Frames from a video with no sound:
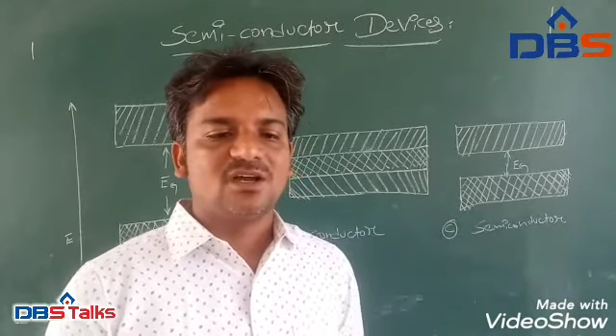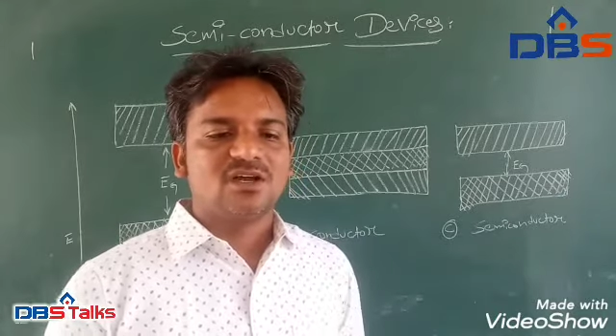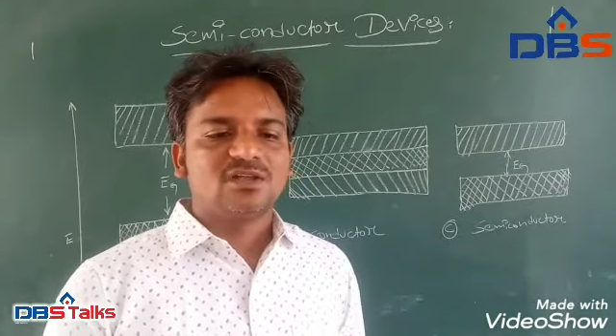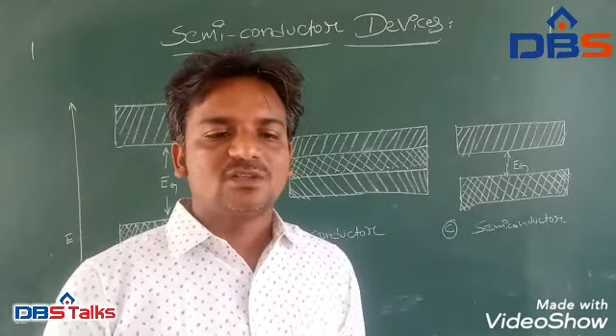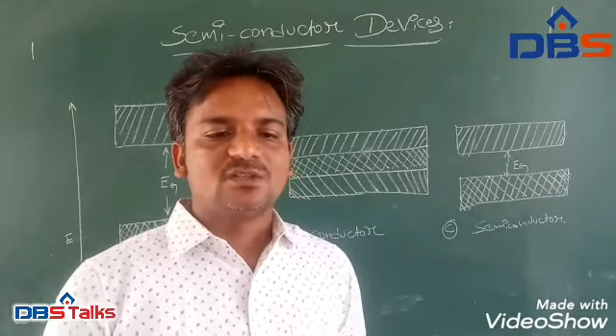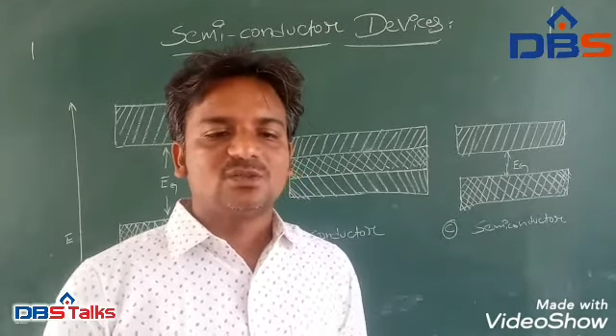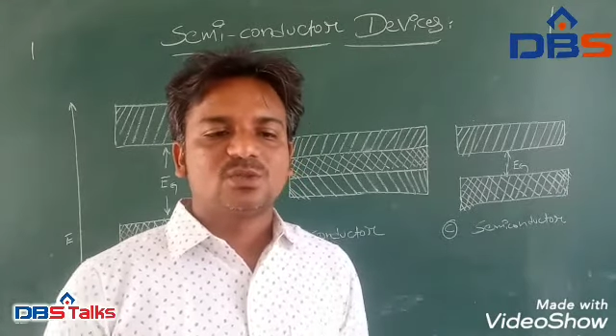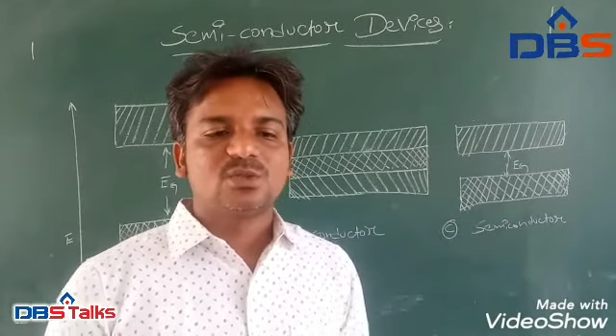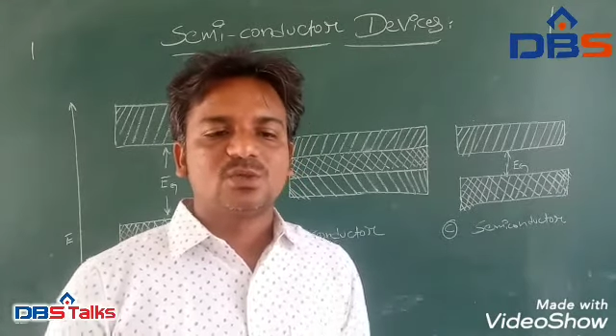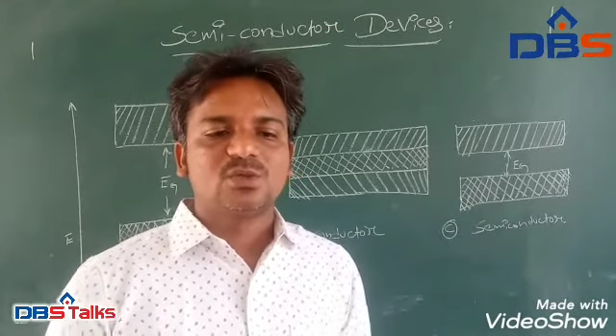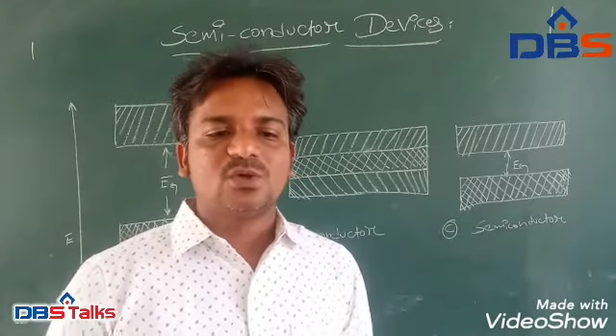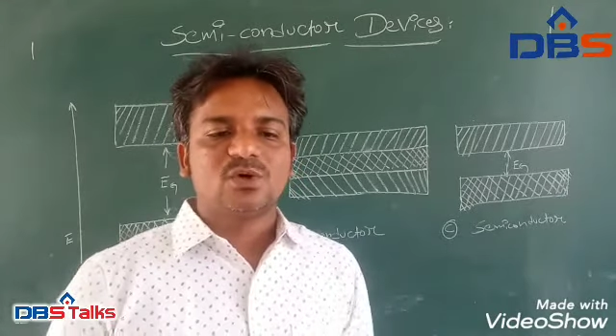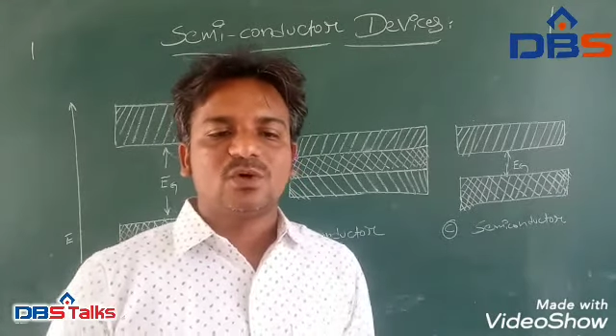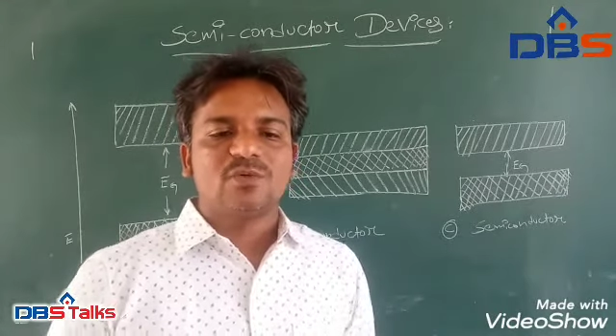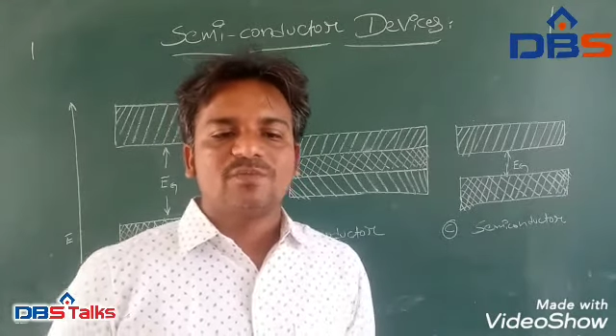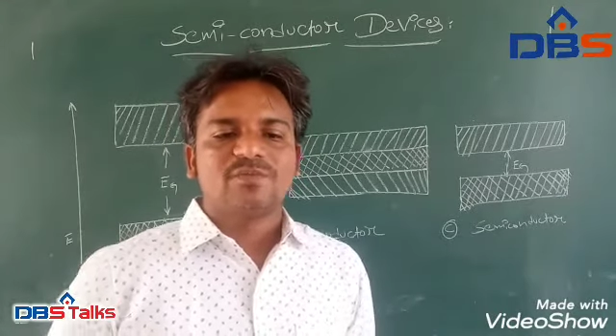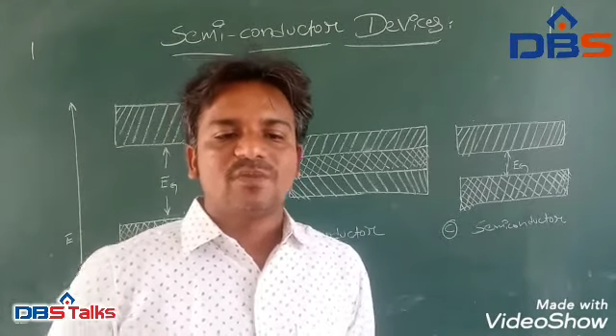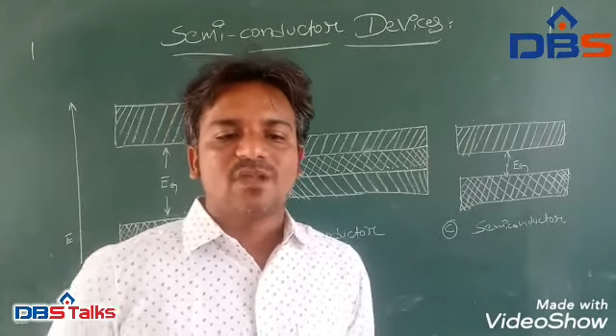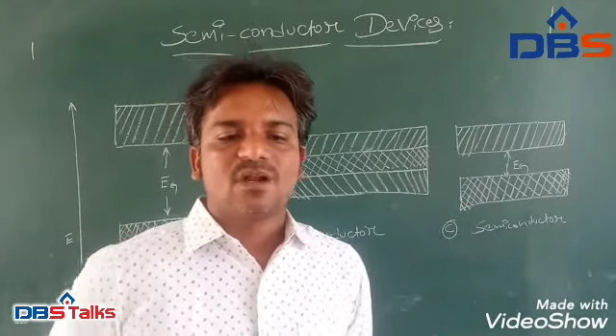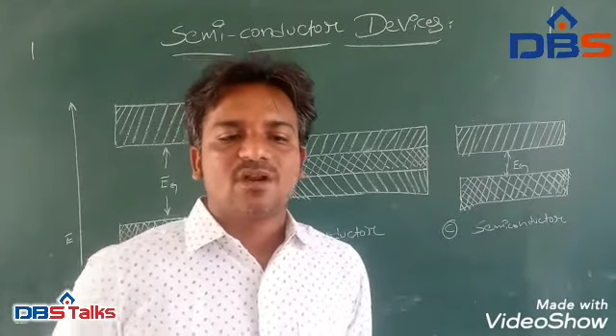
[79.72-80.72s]

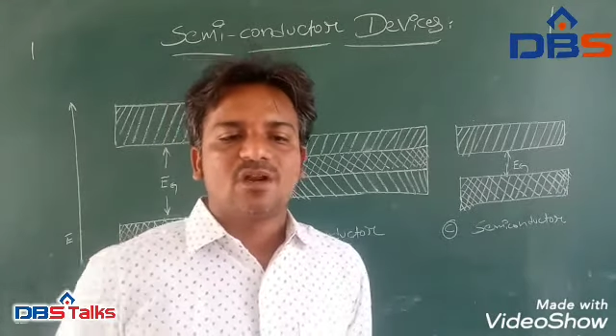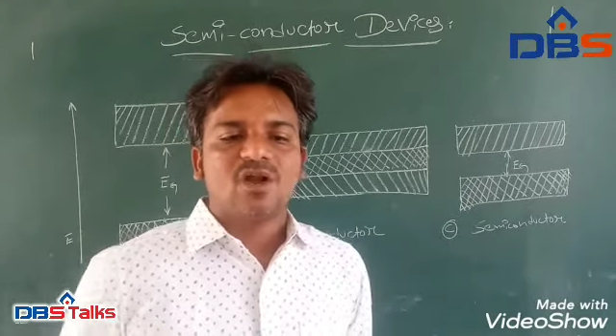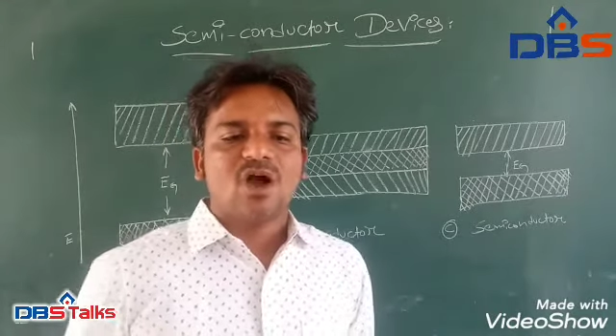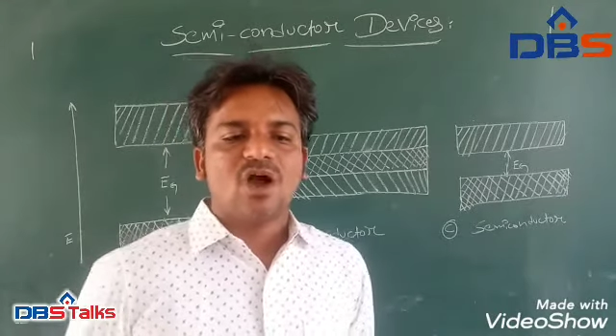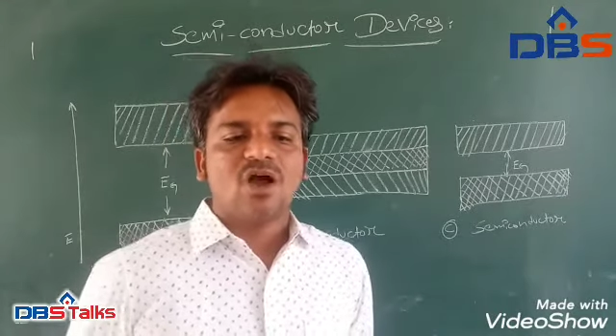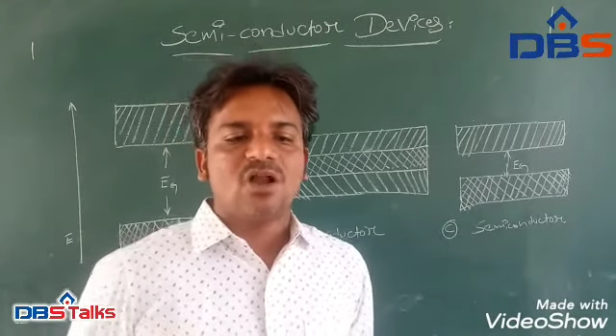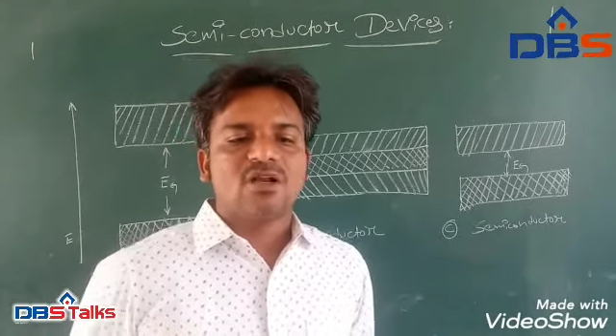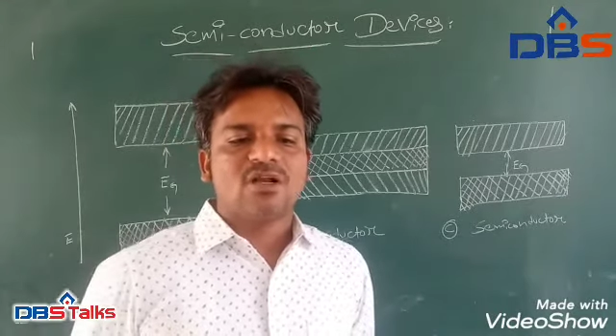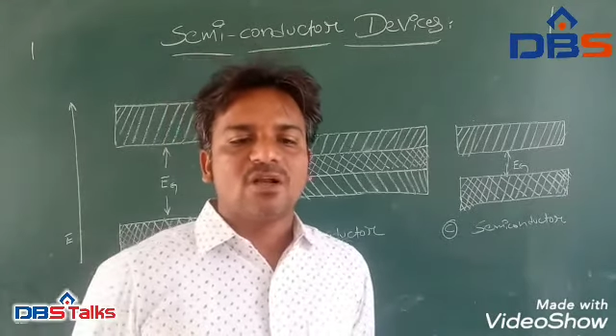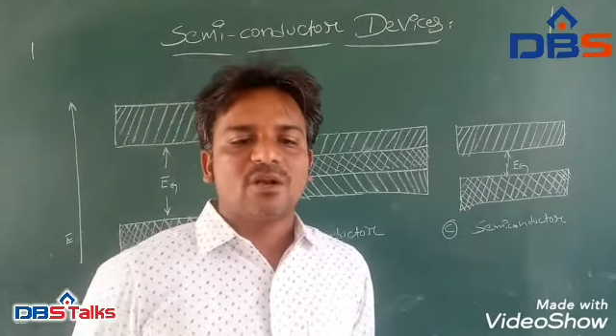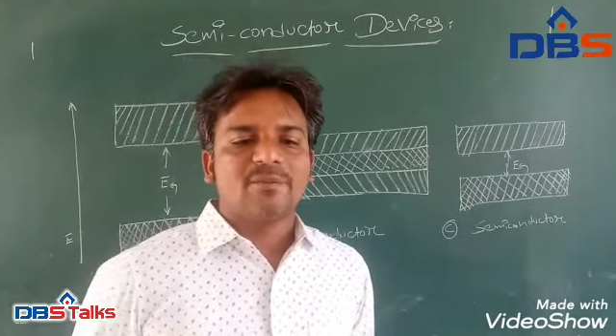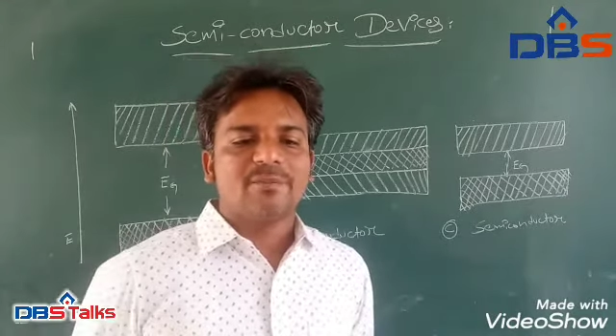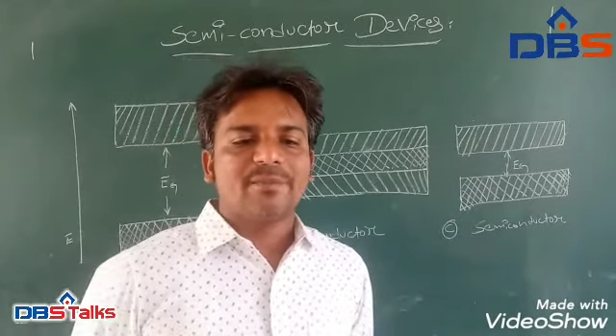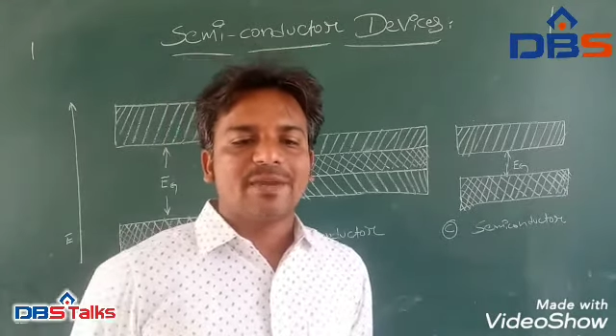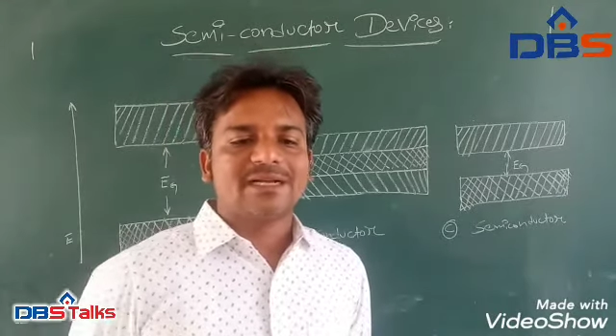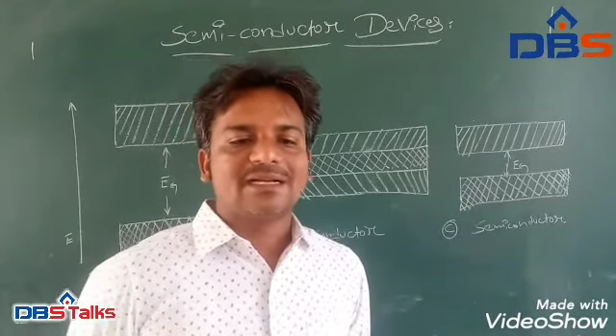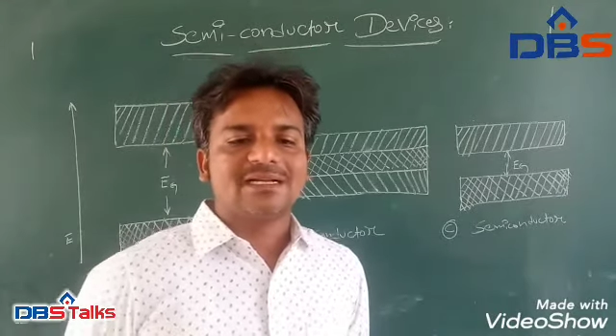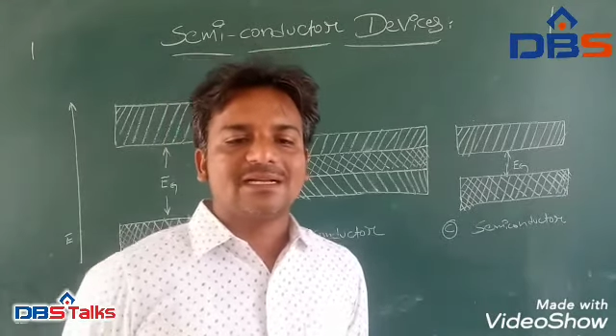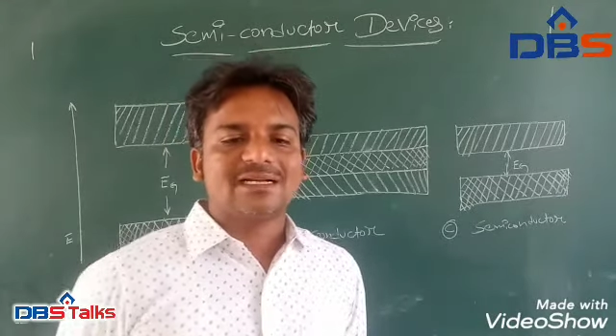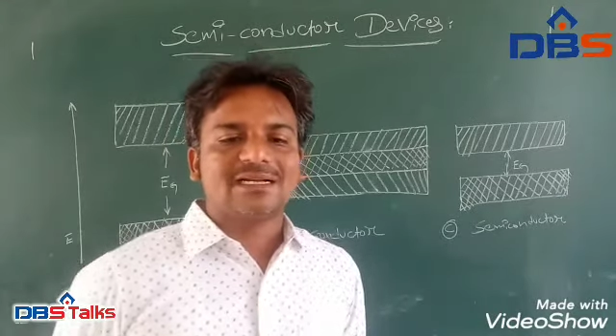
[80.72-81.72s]
through
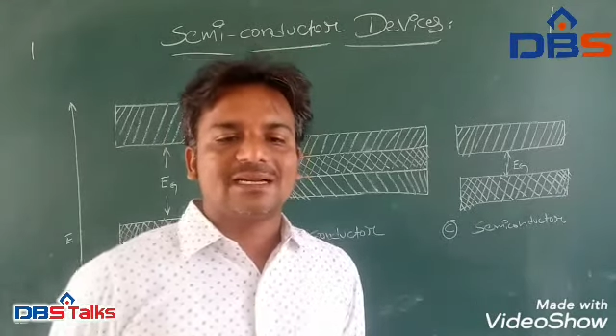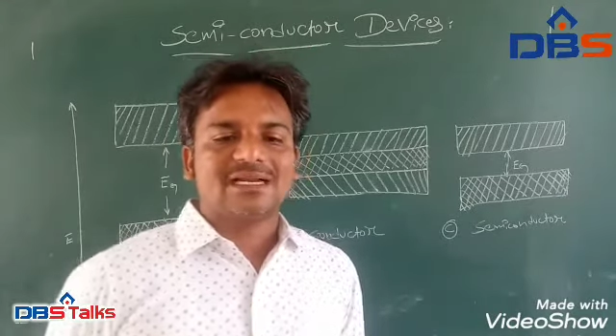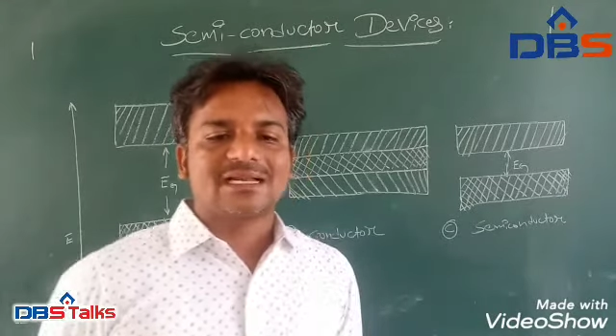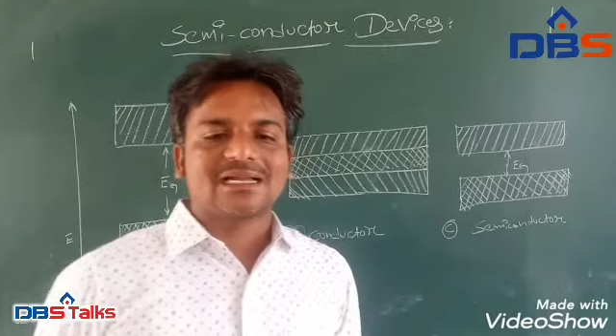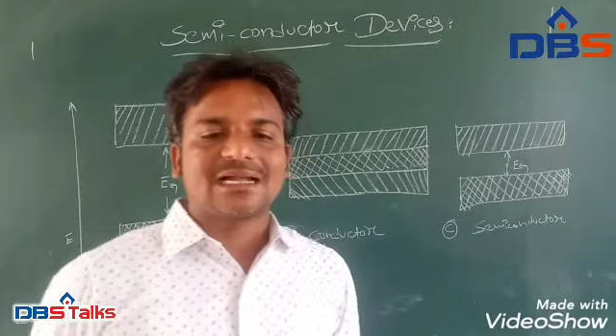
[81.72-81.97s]
non-metal